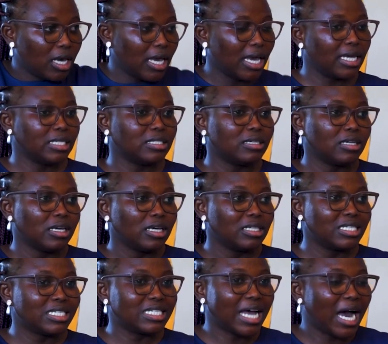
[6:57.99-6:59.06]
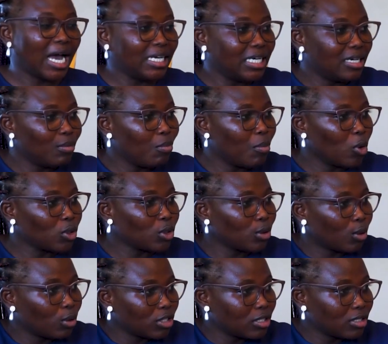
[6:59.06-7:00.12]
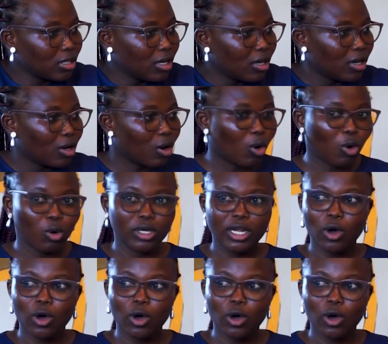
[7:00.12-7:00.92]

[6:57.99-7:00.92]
and sagging buttocks, or